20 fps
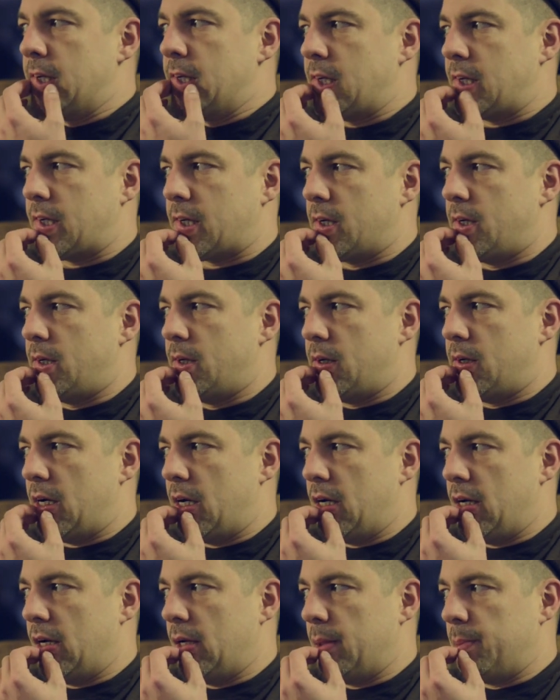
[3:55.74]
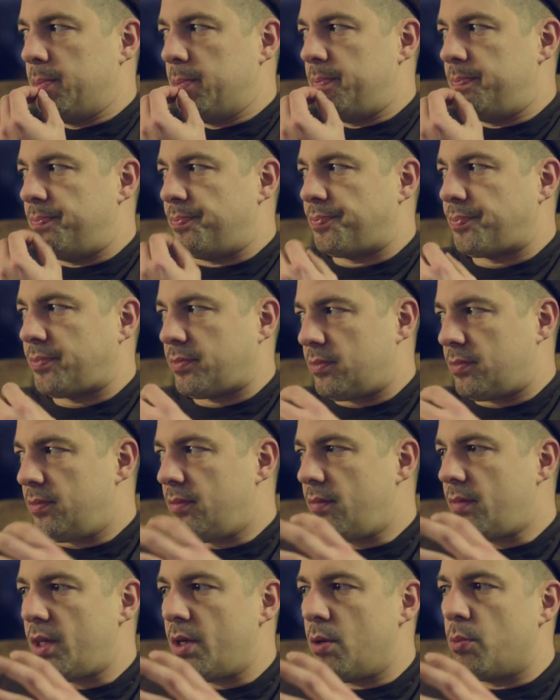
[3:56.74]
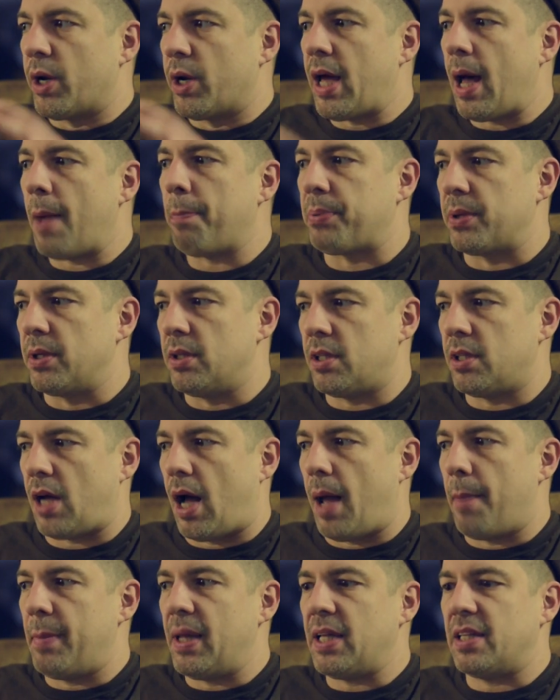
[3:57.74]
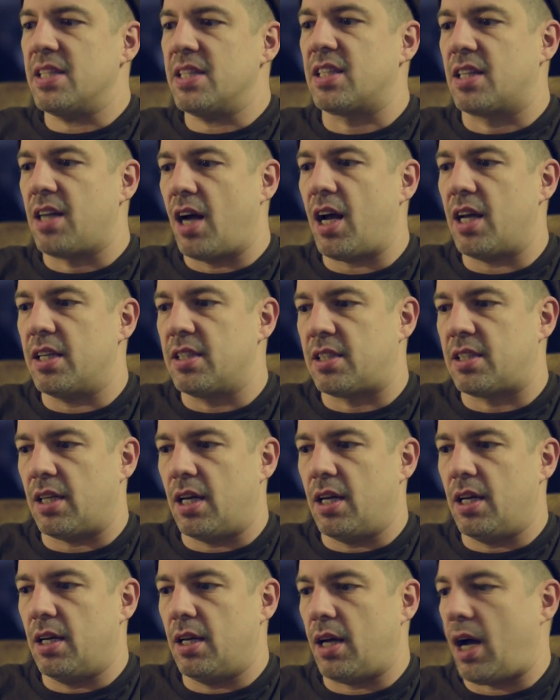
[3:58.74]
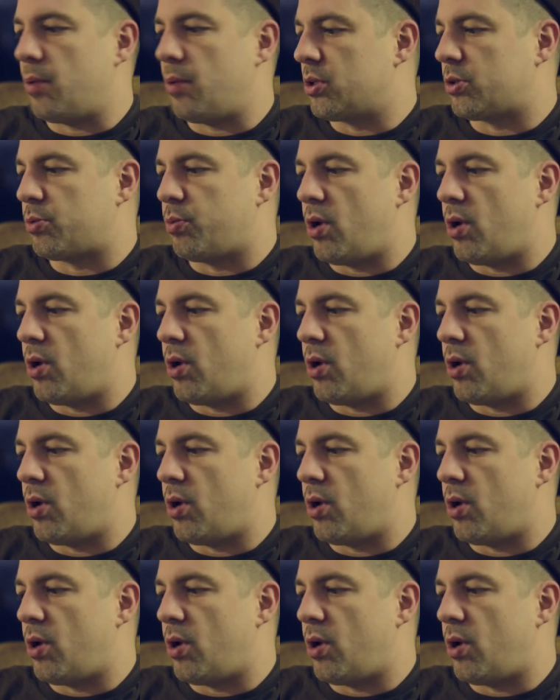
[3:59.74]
So what happened, I met these guys. I was